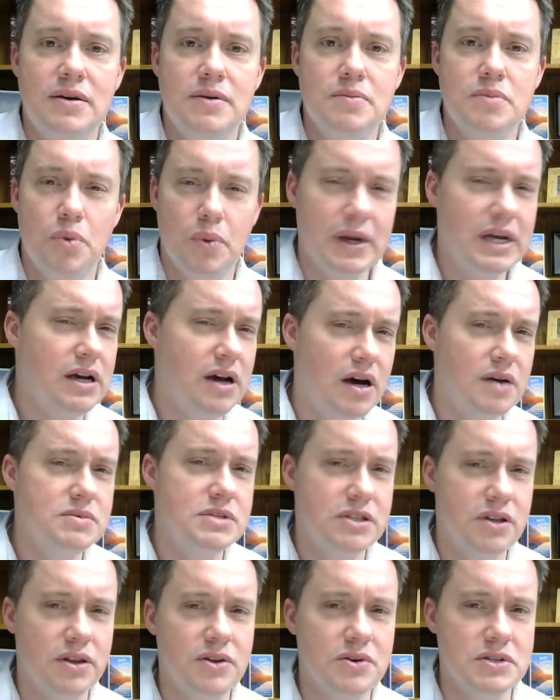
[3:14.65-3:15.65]
But when it
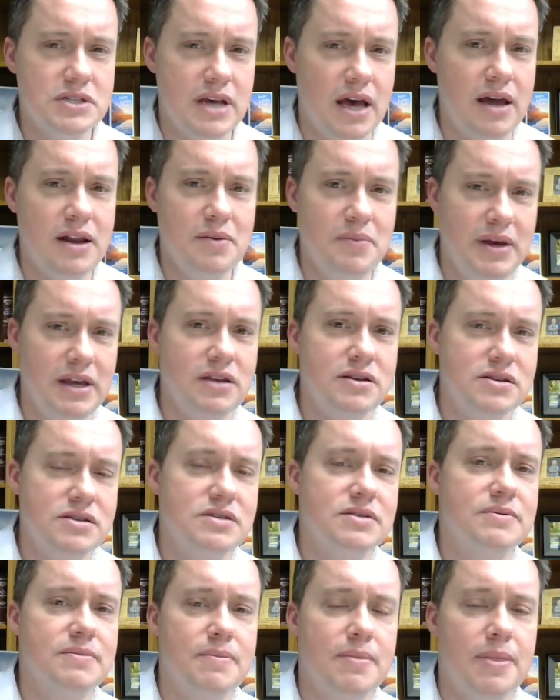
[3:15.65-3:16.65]
comes to those
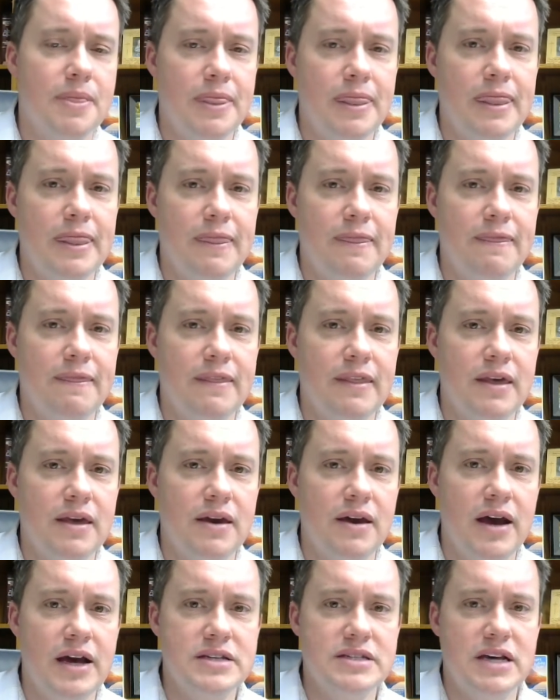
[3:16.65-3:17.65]
enemies,
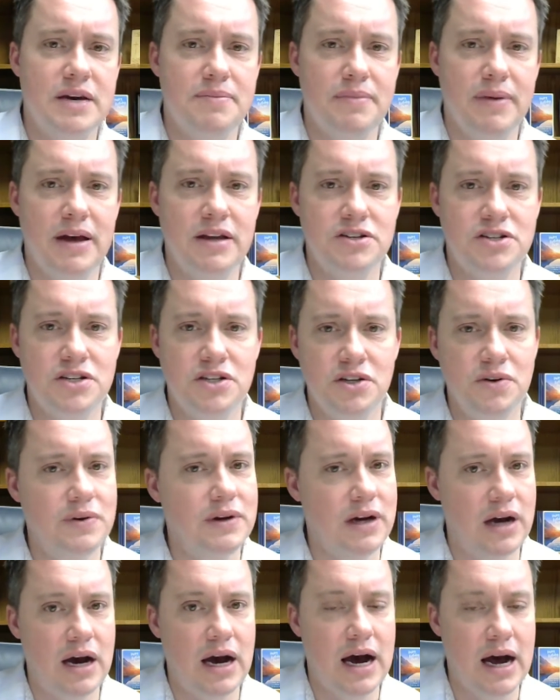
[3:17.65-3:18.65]
as I mentioned, you
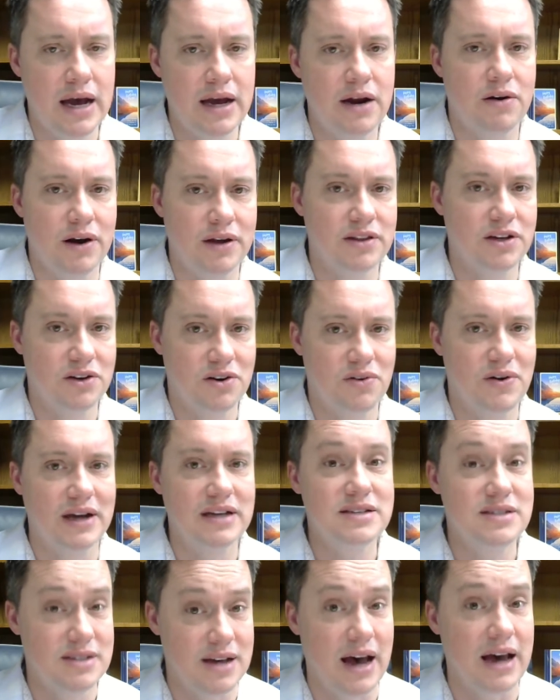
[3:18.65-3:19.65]
and I are on the
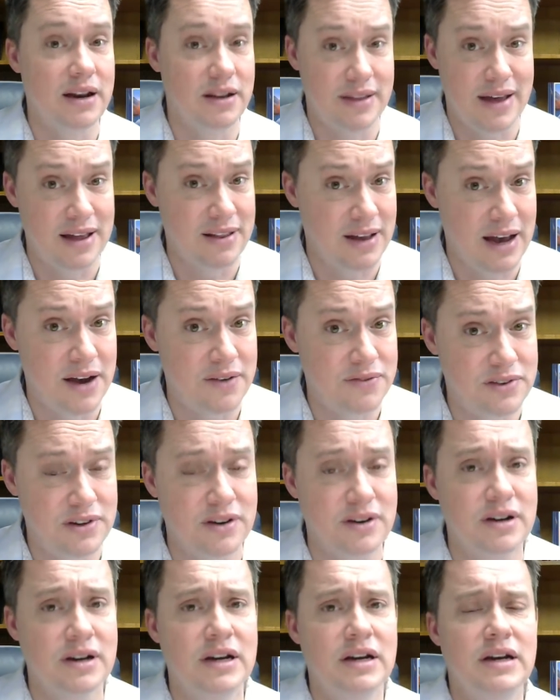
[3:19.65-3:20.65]
correct side of that
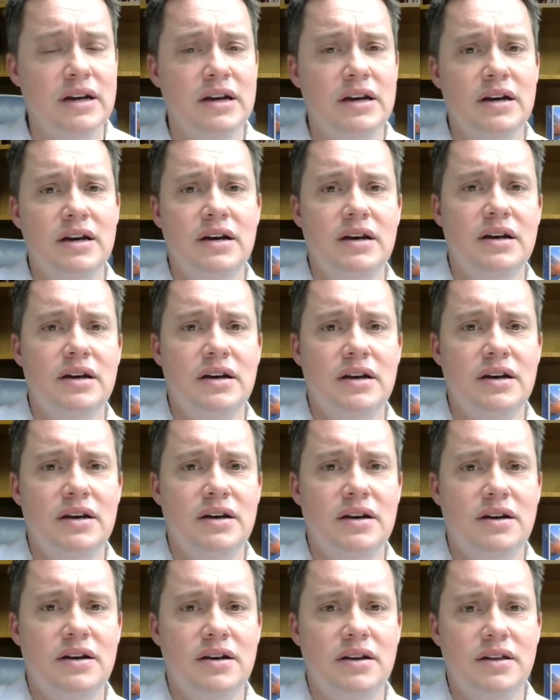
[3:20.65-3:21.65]
laughter.
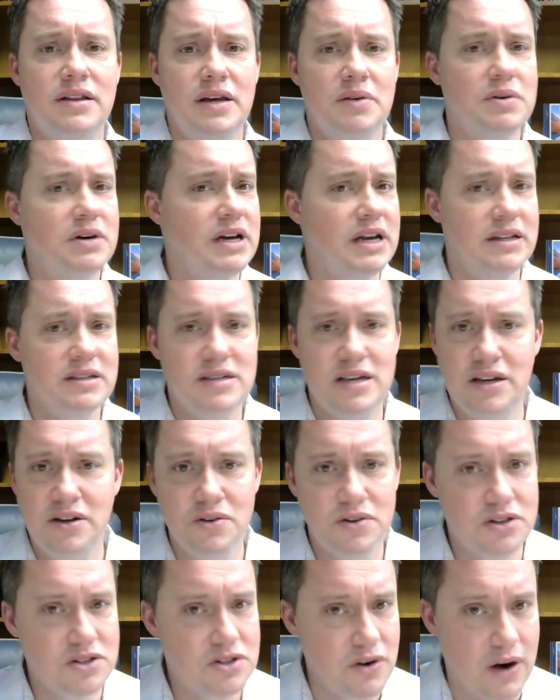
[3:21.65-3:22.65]
They will continue
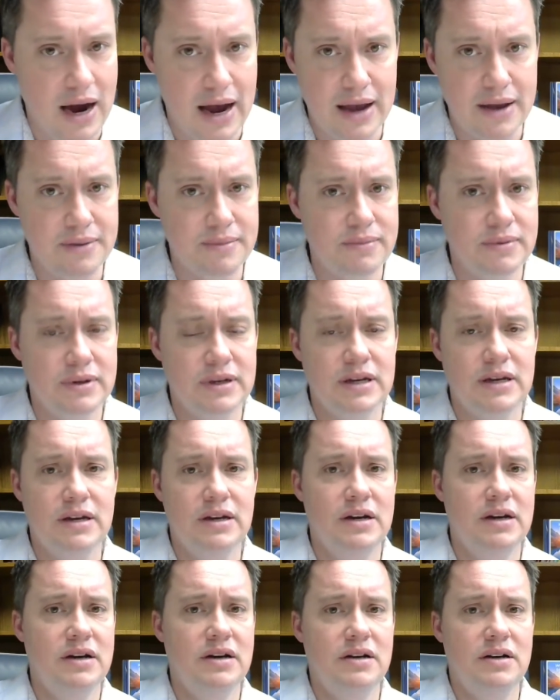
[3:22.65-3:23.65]
to try.
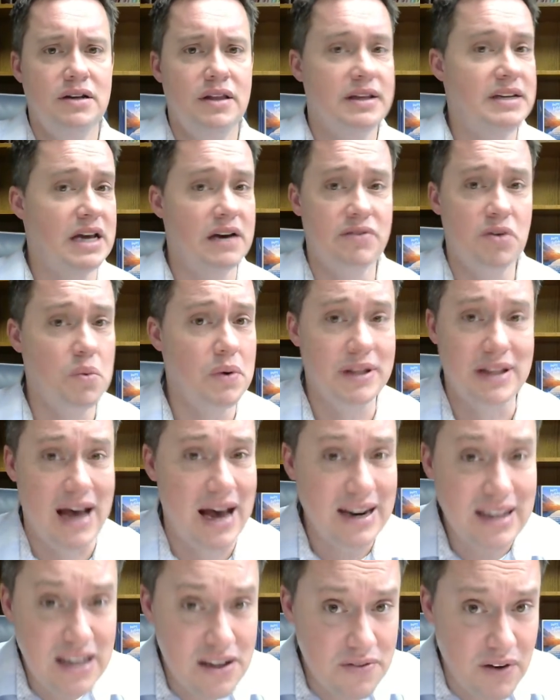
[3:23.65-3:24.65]
The devil will
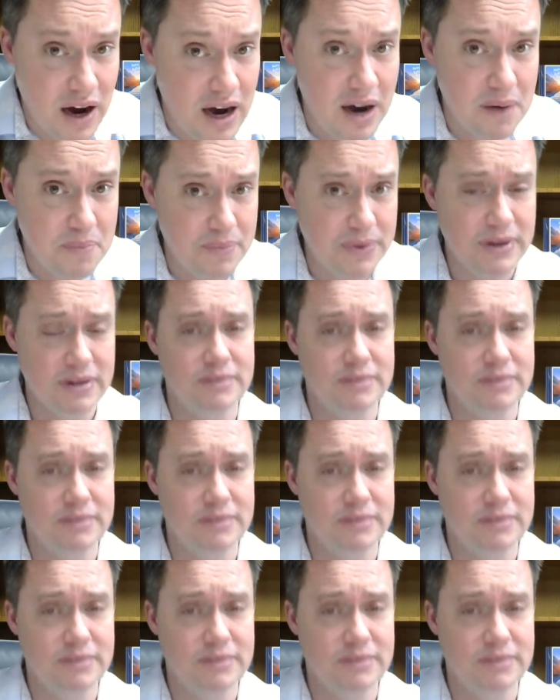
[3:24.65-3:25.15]
not give up.